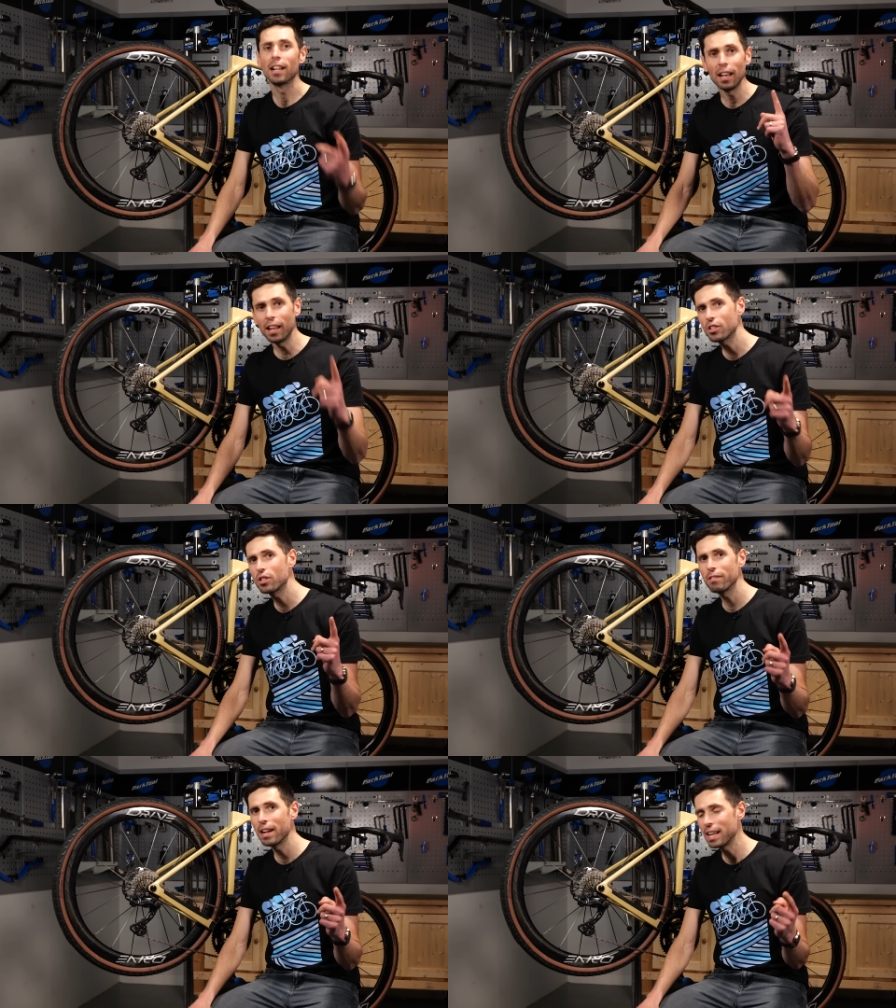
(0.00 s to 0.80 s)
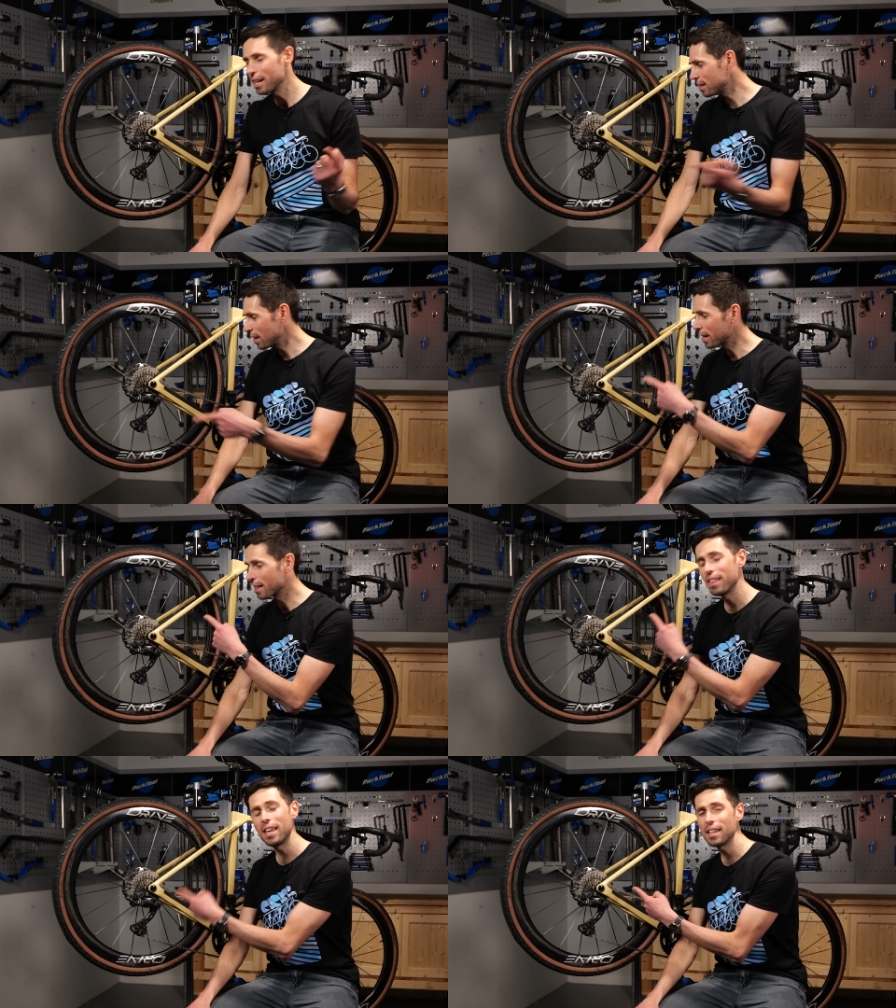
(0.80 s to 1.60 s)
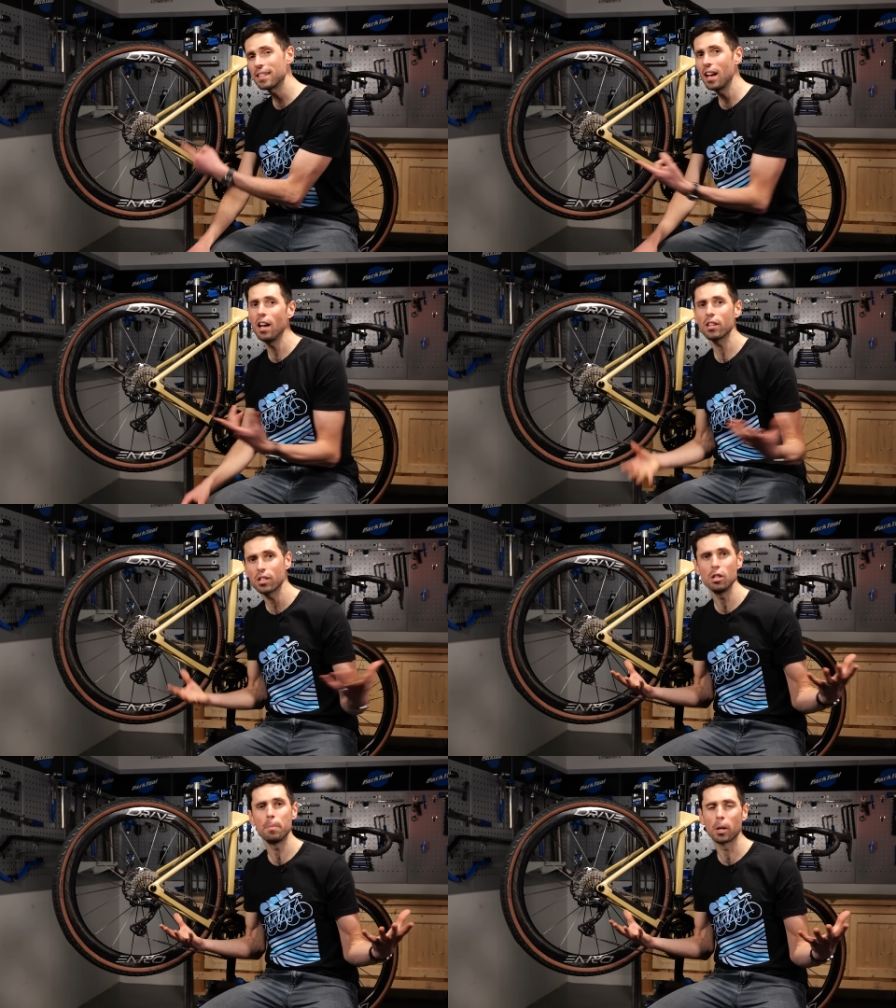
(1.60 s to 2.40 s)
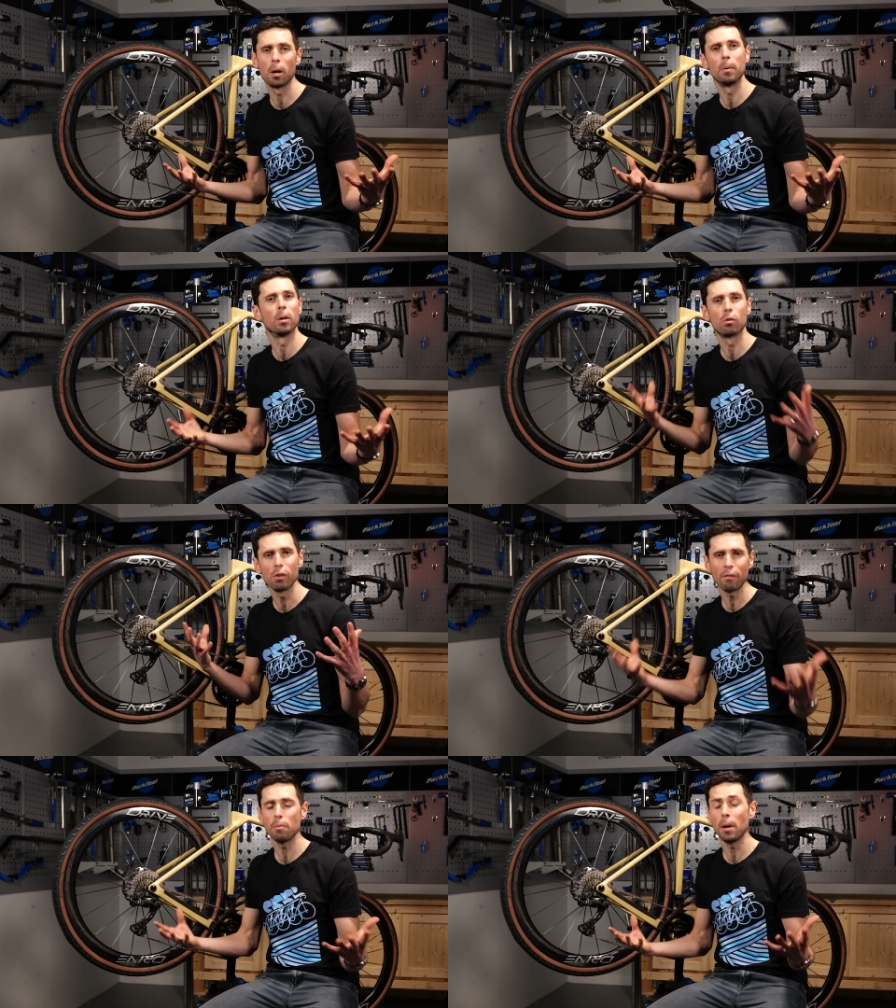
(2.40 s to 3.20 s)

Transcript: Clutch derailleurs like this are super common on gravel